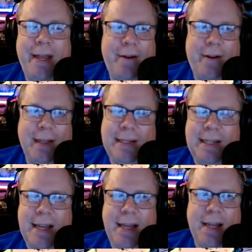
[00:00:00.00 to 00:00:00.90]
Get her on the
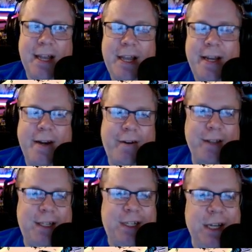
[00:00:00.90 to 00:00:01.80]
yeah. Get her
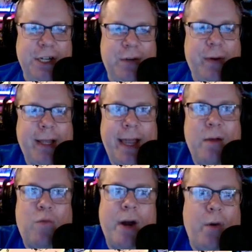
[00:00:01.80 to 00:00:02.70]
on the sea. She really
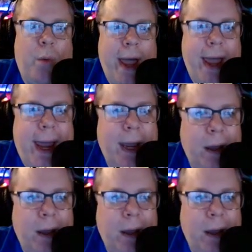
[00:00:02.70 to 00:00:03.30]
can't run away.